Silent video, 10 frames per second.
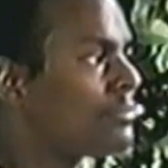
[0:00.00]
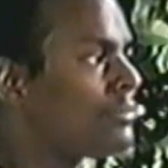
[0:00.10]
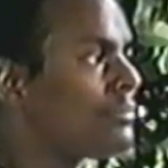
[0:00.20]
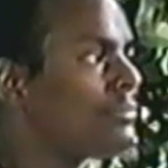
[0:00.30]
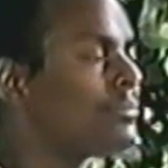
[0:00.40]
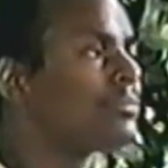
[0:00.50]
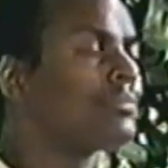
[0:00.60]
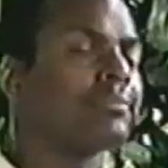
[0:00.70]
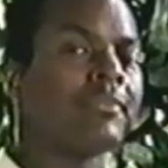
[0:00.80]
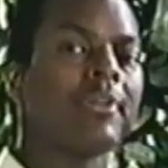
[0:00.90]
everybody's
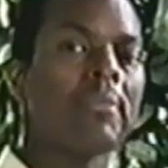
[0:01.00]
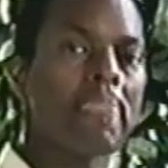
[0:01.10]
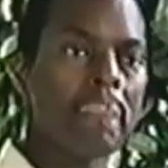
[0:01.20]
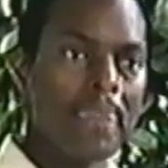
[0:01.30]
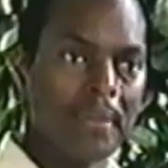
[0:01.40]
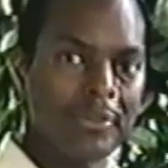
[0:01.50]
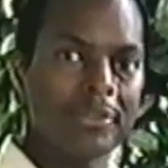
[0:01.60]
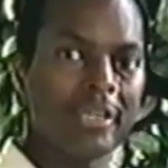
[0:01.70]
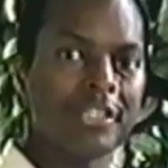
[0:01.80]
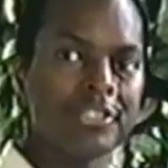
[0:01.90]
business in general, but
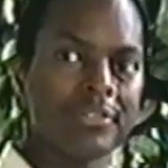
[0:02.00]
if you mm-hmm.